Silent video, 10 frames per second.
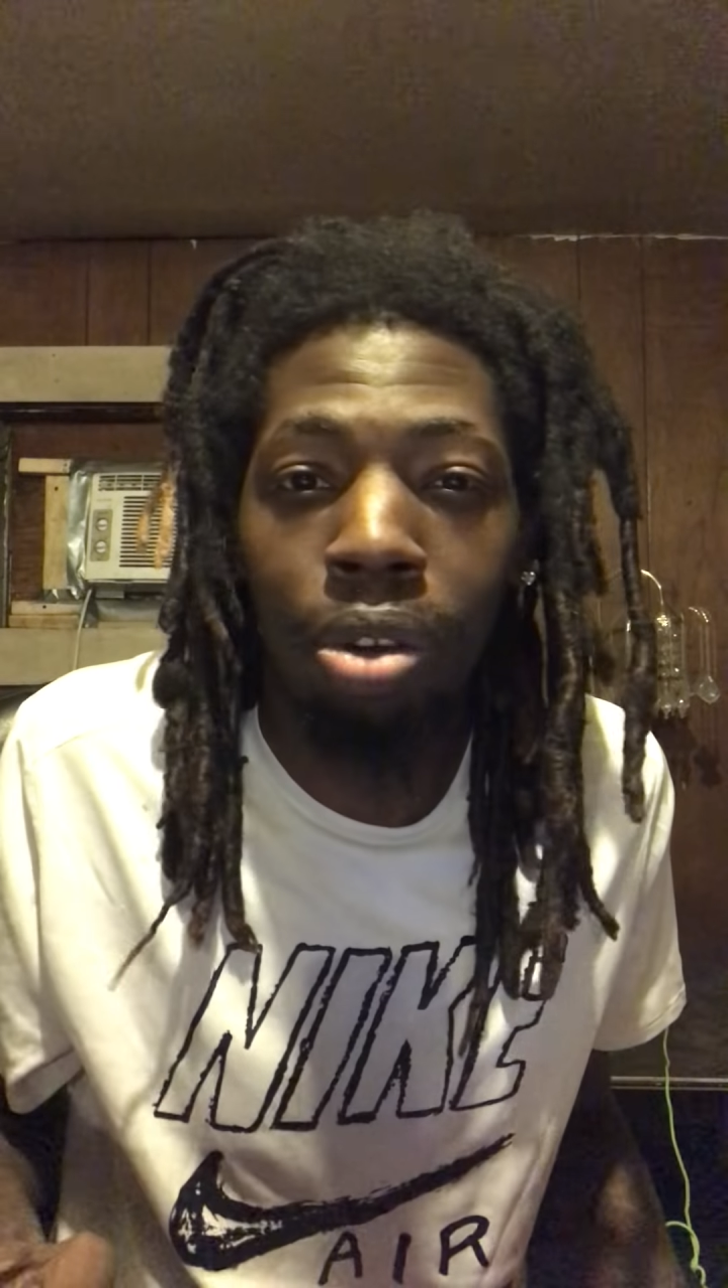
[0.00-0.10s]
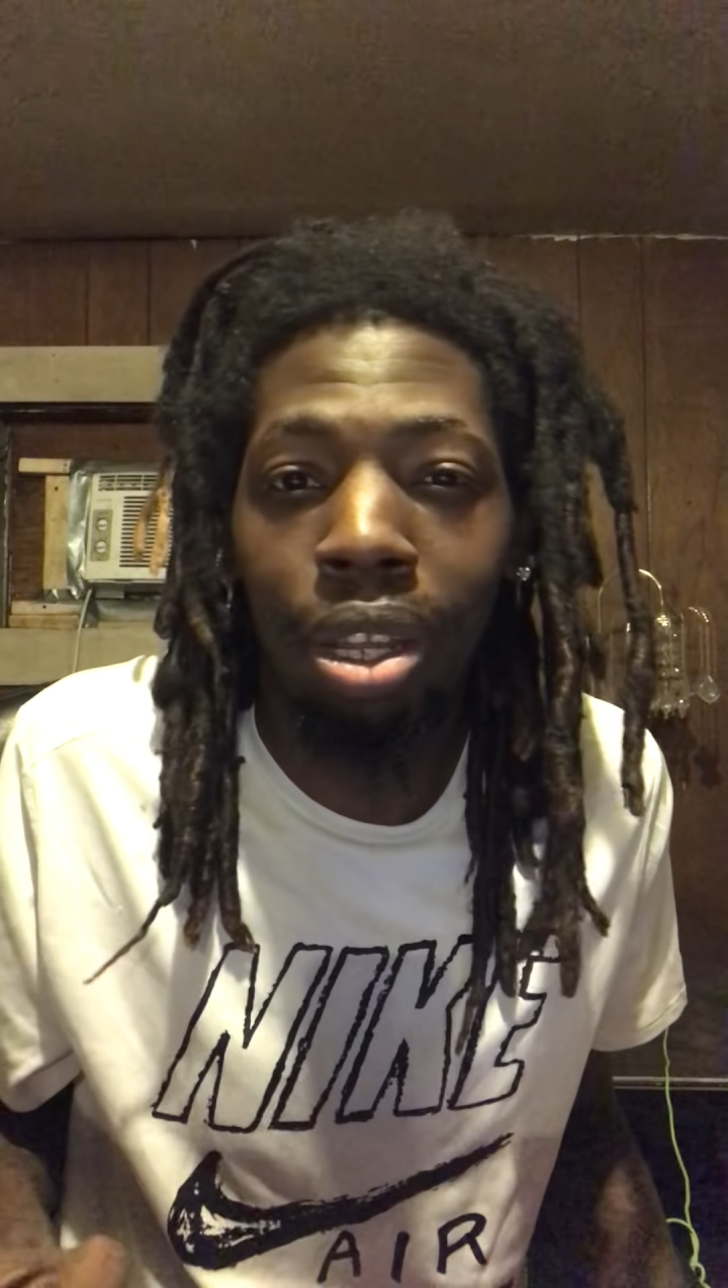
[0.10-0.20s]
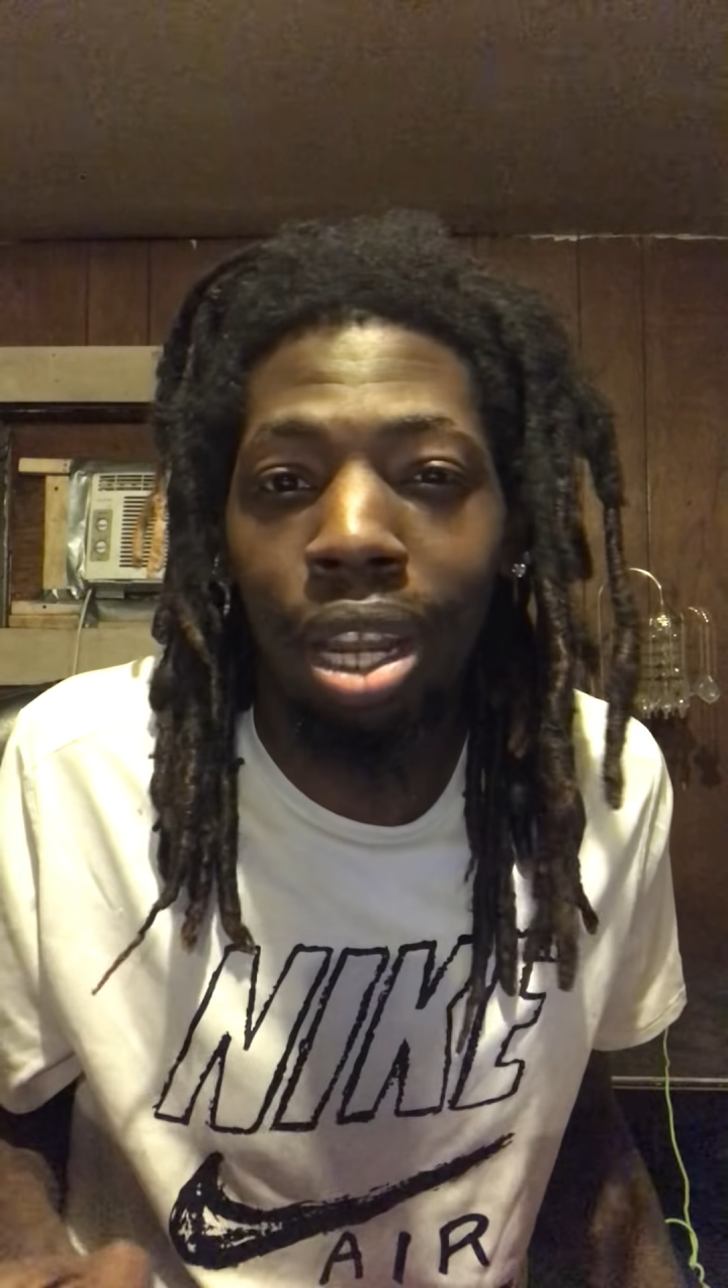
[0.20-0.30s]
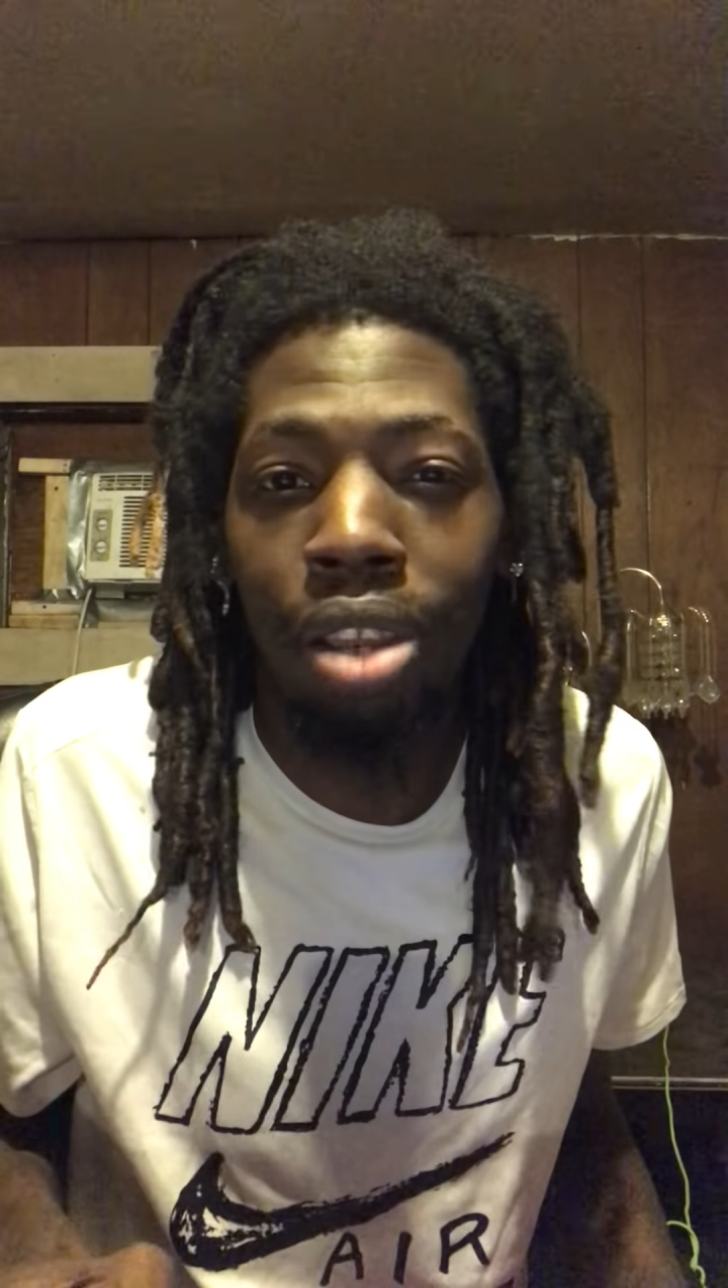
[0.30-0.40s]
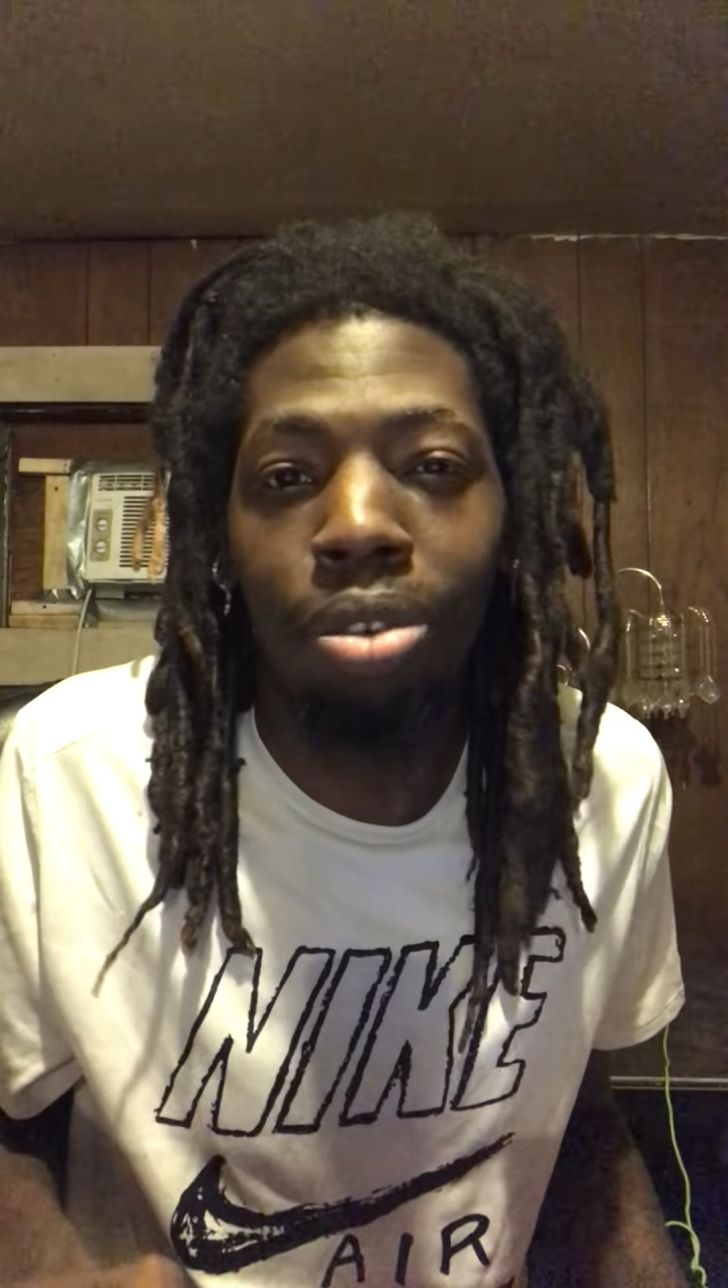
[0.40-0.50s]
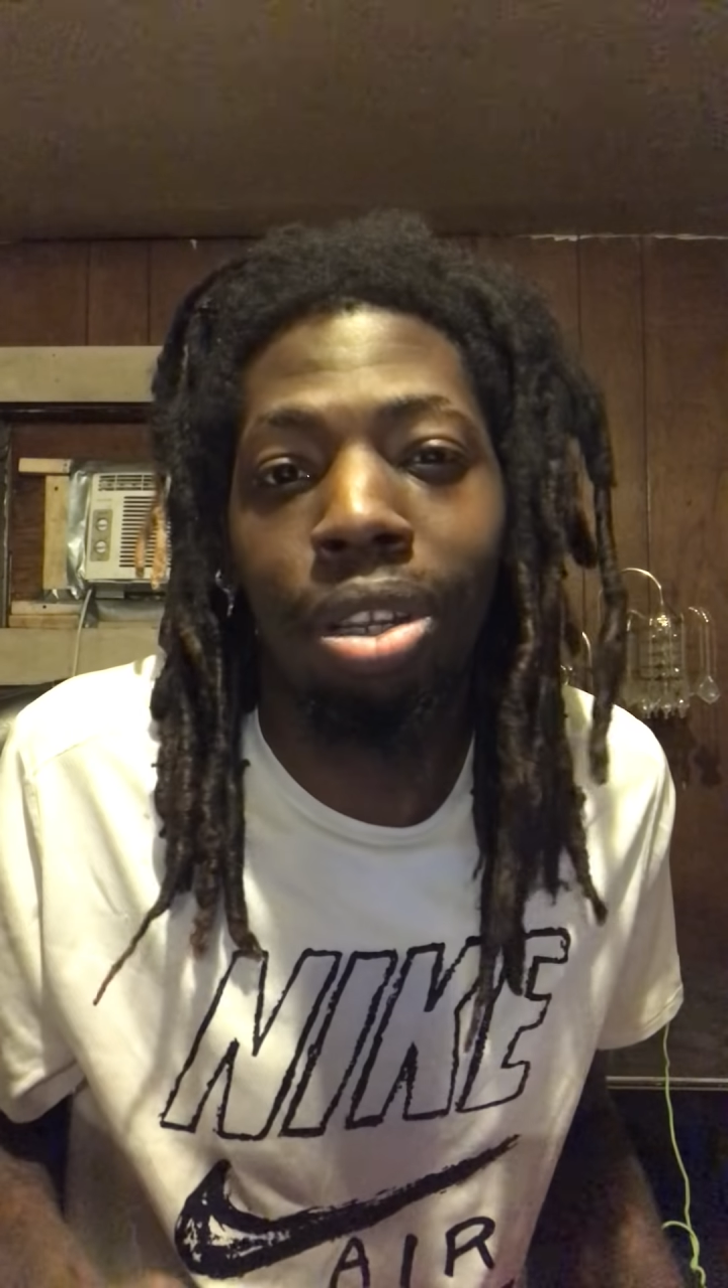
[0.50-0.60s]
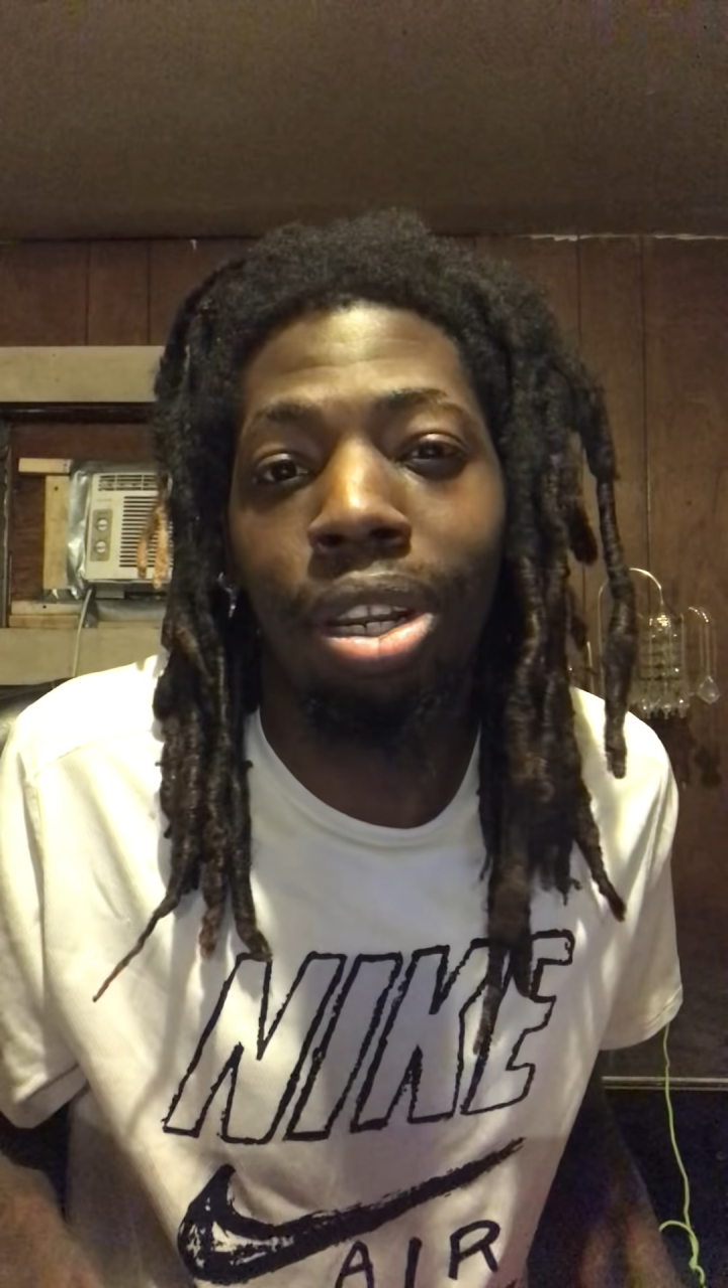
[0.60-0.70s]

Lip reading: connect you to